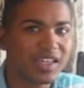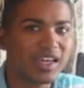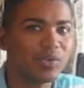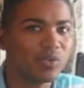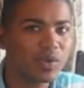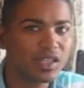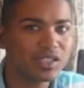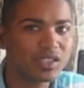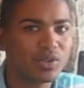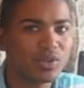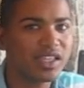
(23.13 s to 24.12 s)
and words
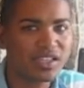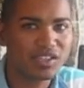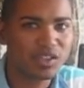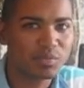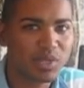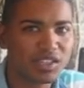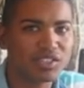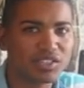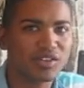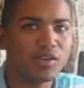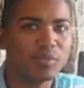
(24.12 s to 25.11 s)
or letters on a page
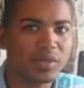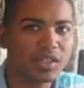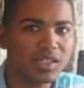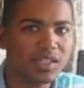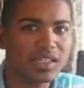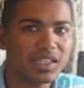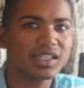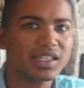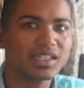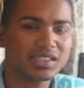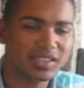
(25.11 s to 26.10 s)
are merely
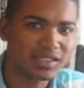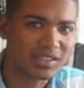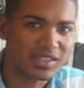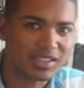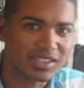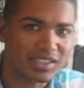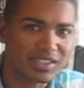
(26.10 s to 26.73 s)
signals.